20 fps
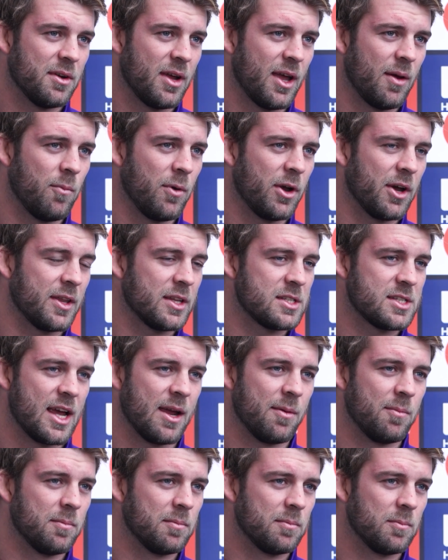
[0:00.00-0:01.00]
and we've got the
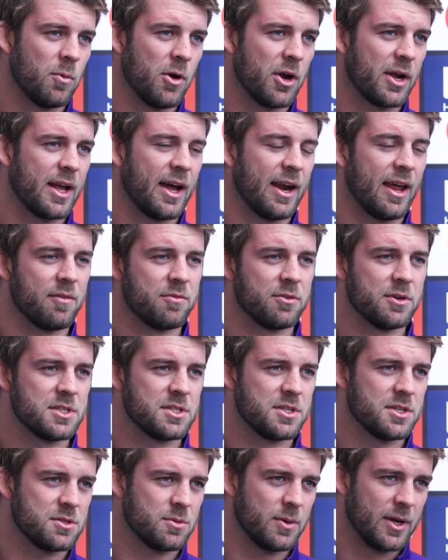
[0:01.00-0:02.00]
same work cut out for
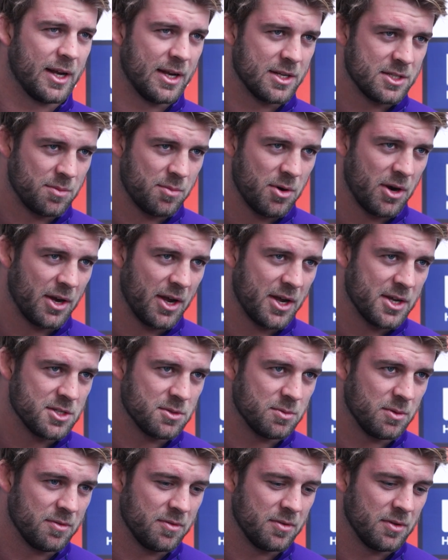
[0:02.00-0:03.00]
us this week against the
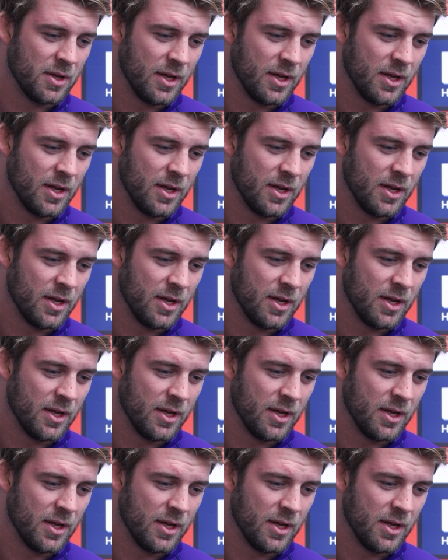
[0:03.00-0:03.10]
Broncos with